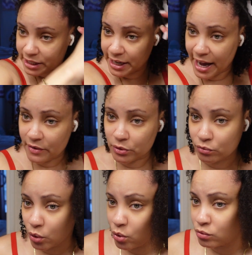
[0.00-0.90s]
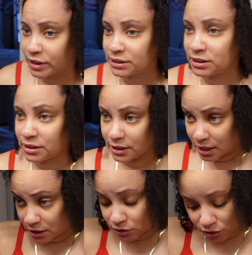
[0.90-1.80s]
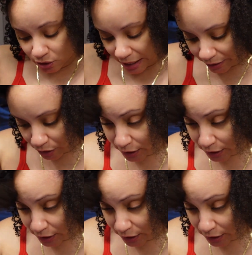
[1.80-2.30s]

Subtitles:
gonna have a roll right there. So I don't know,